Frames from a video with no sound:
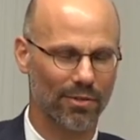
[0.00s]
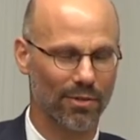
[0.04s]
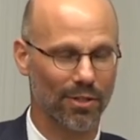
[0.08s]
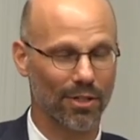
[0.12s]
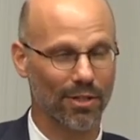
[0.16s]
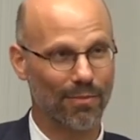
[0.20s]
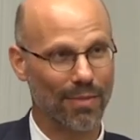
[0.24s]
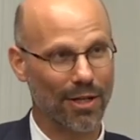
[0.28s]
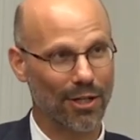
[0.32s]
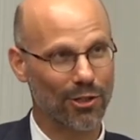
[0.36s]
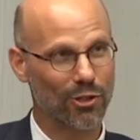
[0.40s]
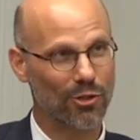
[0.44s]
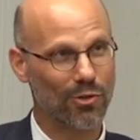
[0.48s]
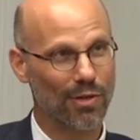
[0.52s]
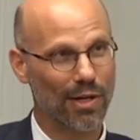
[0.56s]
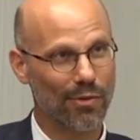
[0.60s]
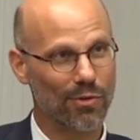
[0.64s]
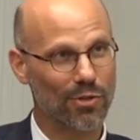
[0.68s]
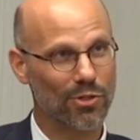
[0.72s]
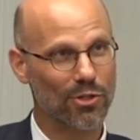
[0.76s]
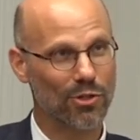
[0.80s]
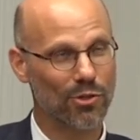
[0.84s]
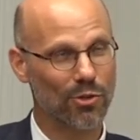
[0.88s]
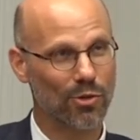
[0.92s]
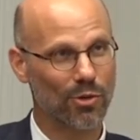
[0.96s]
about two
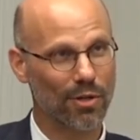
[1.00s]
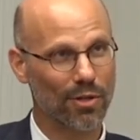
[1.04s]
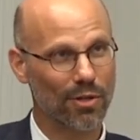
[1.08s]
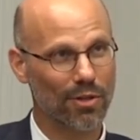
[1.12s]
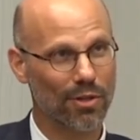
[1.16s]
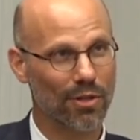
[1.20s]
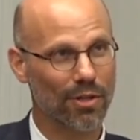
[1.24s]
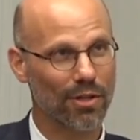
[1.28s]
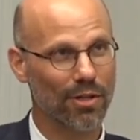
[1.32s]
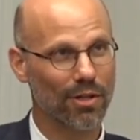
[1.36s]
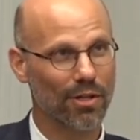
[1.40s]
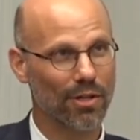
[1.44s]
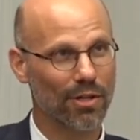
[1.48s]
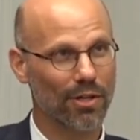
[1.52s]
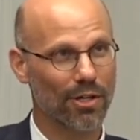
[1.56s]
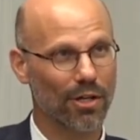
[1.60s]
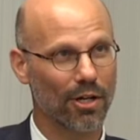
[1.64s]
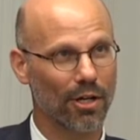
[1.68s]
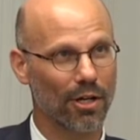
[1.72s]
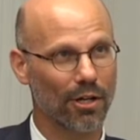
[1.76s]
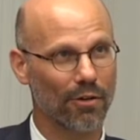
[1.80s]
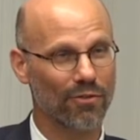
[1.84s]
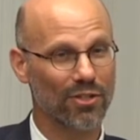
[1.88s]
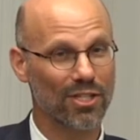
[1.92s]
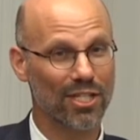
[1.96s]
hours north
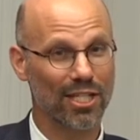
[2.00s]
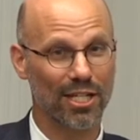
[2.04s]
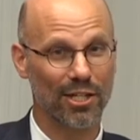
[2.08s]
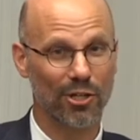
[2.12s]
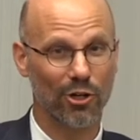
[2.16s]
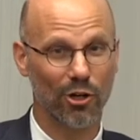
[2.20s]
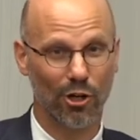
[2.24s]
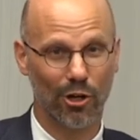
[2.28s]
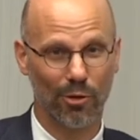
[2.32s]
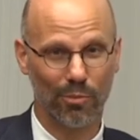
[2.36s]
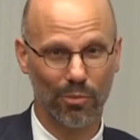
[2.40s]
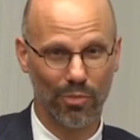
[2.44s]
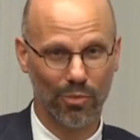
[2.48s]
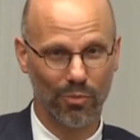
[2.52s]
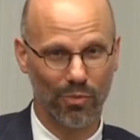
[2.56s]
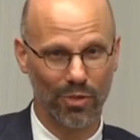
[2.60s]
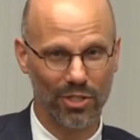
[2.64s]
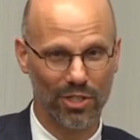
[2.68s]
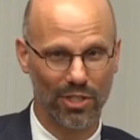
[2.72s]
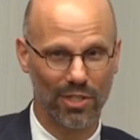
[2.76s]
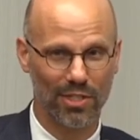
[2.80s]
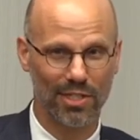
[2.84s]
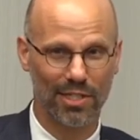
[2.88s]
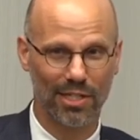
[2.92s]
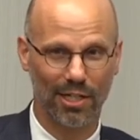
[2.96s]
of Sinop,
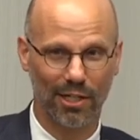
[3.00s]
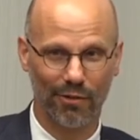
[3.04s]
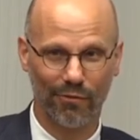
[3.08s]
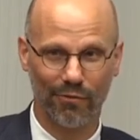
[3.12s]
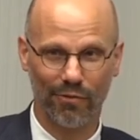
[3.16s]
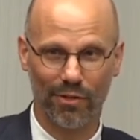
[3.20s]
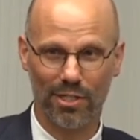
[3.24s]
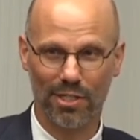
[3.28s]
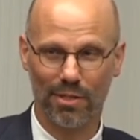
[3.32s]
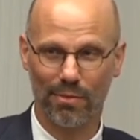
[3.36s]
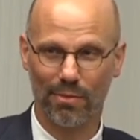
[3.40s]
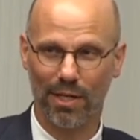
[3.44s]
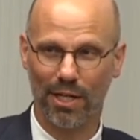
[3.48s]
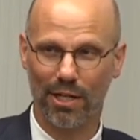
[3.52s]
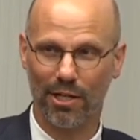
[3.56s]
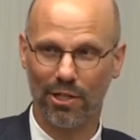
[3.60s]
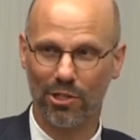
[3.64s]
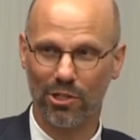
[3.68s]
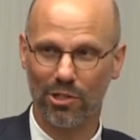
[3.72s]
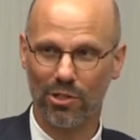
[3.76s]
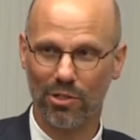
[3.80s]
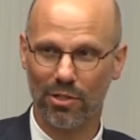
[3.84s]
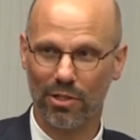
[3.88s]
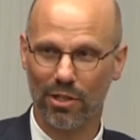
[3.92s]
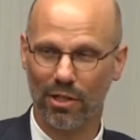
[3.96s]
which itself is about a
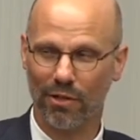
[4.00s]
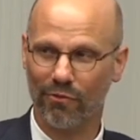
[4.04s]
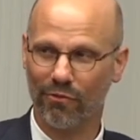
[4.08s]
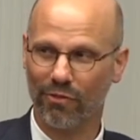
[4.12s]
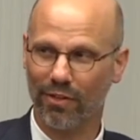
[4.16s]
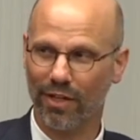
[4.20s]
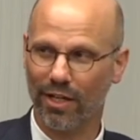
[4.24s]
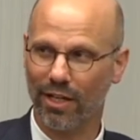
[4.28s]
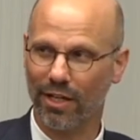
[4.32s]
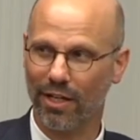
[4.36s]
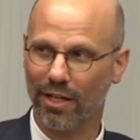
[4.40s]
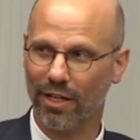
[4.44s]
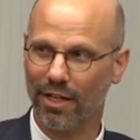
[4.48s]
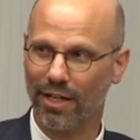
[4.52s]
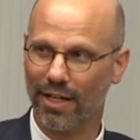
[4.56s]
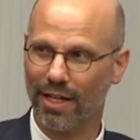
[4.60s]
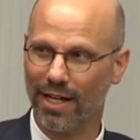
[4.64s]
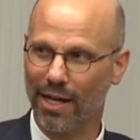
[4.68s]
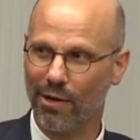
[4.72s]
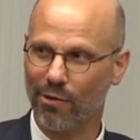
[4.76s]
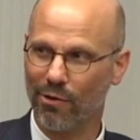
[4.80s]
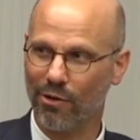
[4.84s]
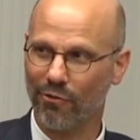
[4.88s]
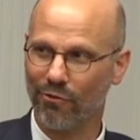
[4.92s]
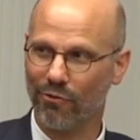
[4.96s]
two, a, an
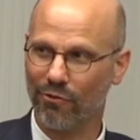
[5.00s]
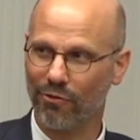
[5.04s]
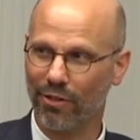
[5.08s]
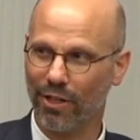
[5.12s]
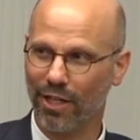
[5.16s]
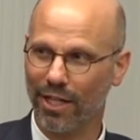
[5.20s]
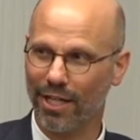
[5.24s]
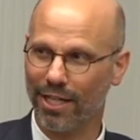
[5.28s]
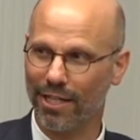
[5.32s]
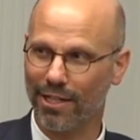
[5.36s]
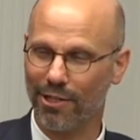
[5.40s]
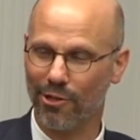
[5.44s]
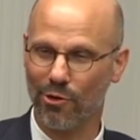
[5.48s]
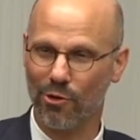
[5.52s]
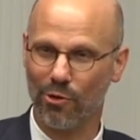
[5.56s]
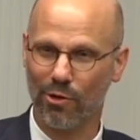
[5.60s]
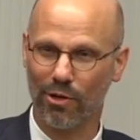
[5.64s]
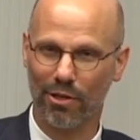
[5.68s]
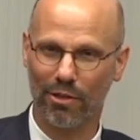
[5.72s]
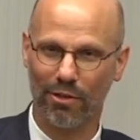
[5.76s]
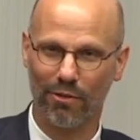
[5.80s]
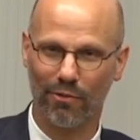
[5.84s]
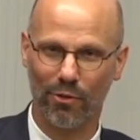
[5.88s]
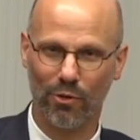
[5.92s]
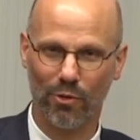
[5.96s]
hour flight
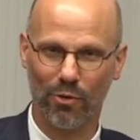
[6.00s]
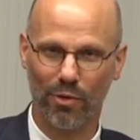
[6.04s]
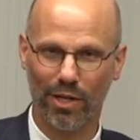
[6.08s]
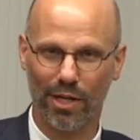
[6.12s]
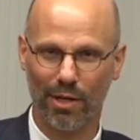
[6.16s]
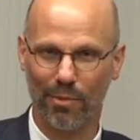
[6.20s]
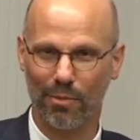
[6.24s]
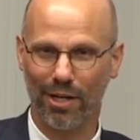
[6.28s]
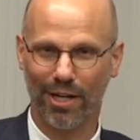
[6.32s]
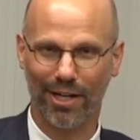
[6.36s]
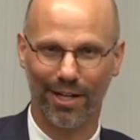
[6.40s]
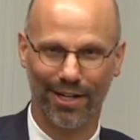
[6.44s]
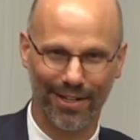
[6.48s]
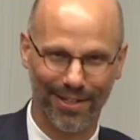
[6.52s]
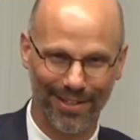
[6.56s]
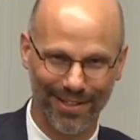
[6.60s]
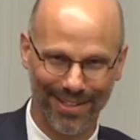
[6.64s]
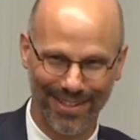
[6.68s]
north of Cuiabá.